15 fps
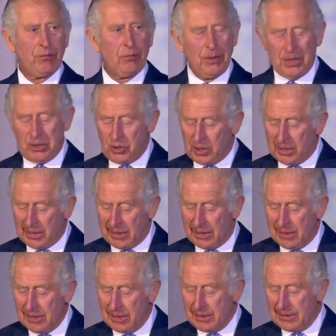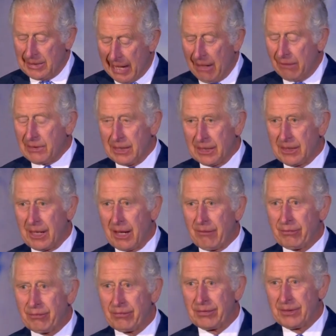If we cheer loudly
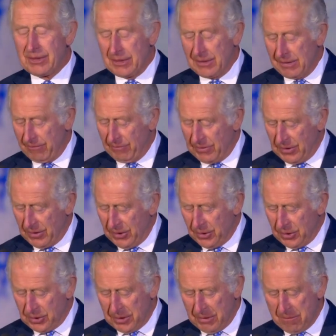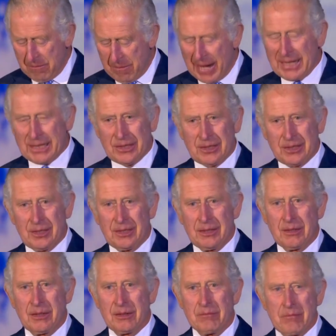enough, she might,
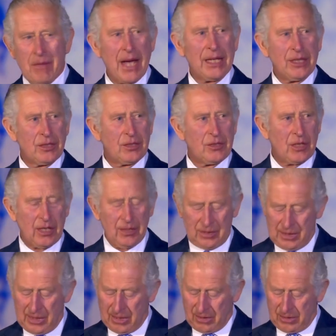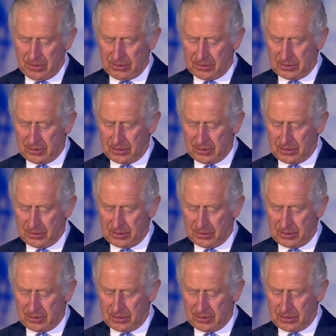might just hear